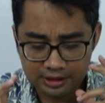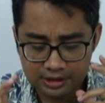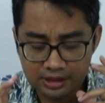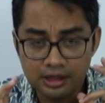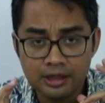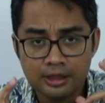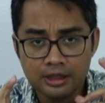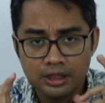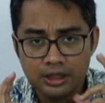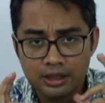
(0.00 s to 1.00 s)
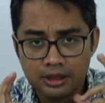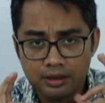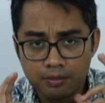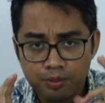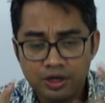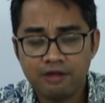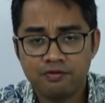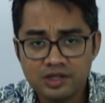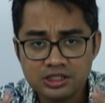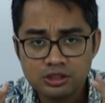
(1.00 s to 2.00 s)
the
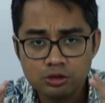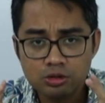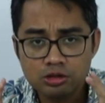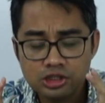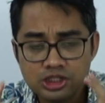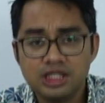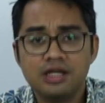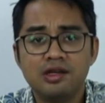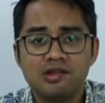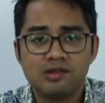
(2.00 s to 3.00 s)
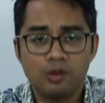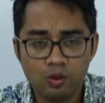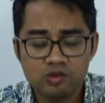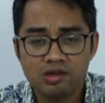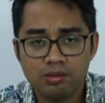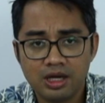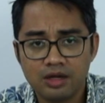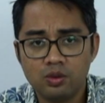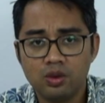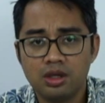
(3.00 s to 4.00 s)
breakfast series hosted
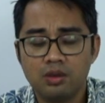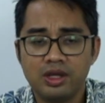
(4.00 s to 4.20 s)
by Google,